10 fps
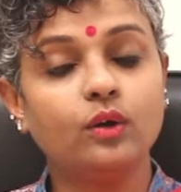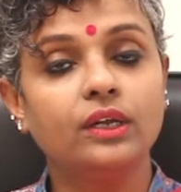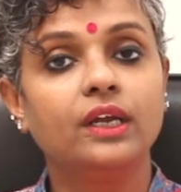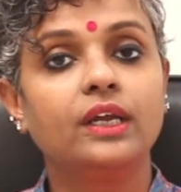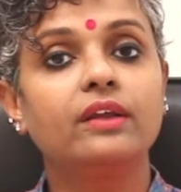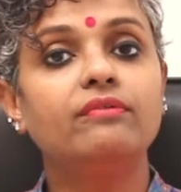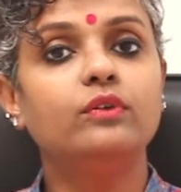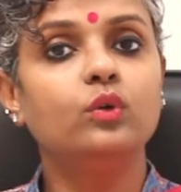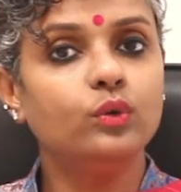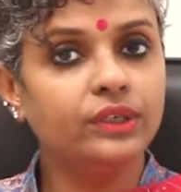out if
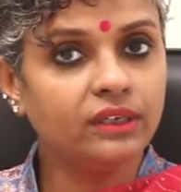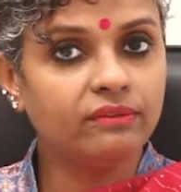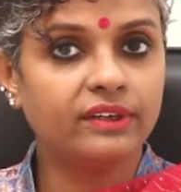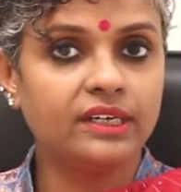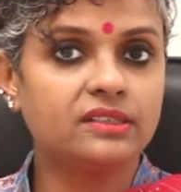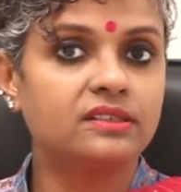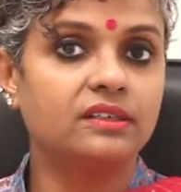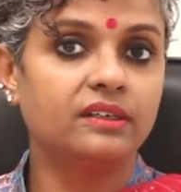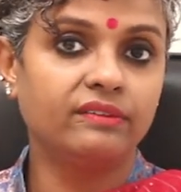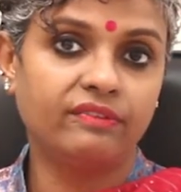luteal phase
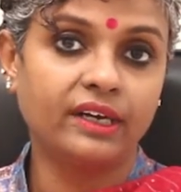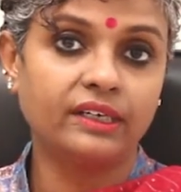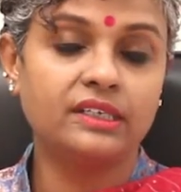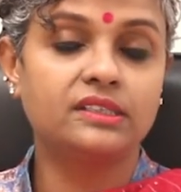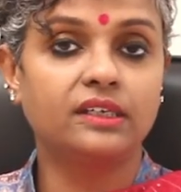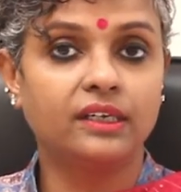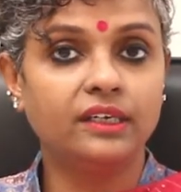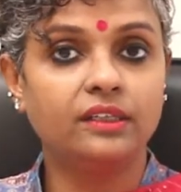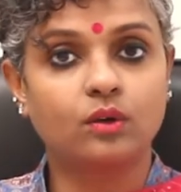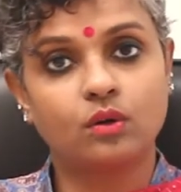defect is
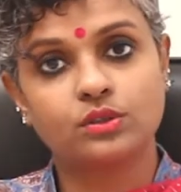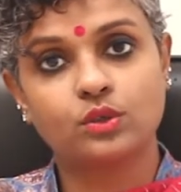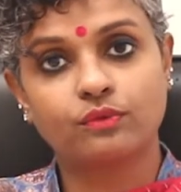indeed the cause